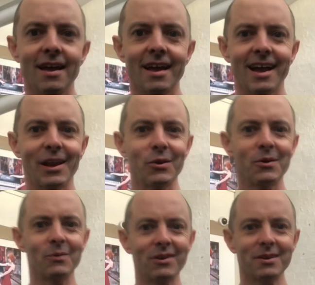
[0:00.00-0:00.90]
Hello and
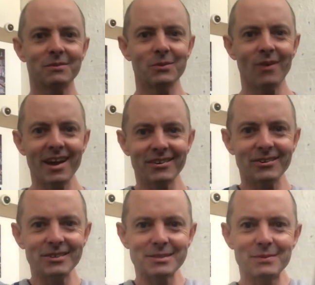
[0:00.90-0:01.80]
welcome to White
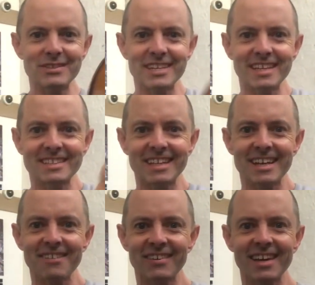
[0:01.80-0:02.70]
Horse Music
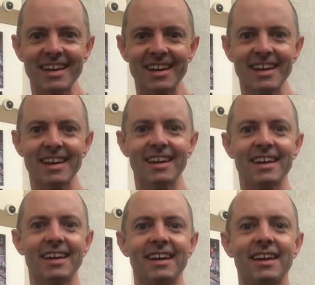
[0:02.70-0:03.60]

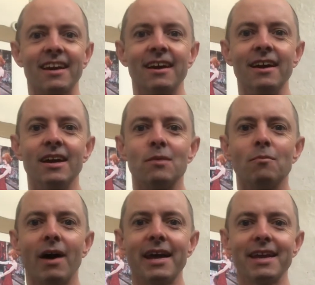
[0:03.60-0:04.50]
TV.
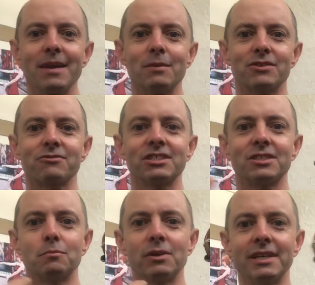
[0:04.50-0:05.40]
My name is Richard
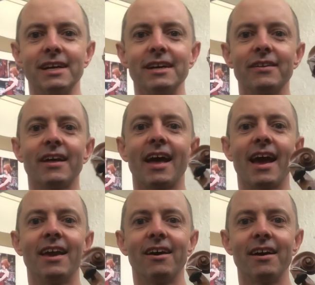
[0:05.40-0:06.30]
Bodina
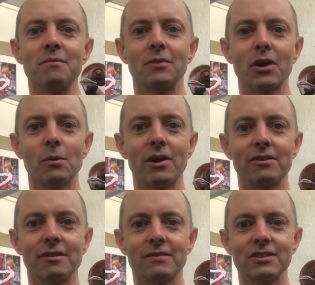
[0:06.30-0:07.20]
and I'm co-owner
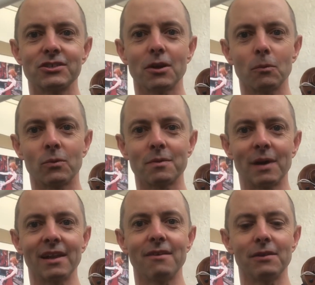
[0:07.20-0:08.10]
of this shop with my
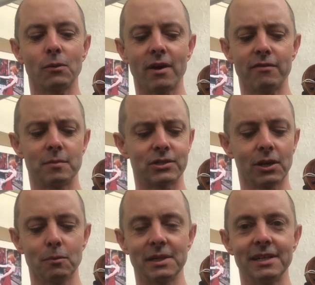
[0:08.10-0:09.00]
lovely wife Michelle
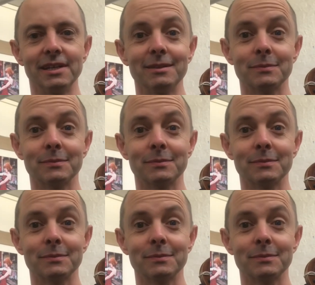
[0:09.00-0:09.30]
Bodina,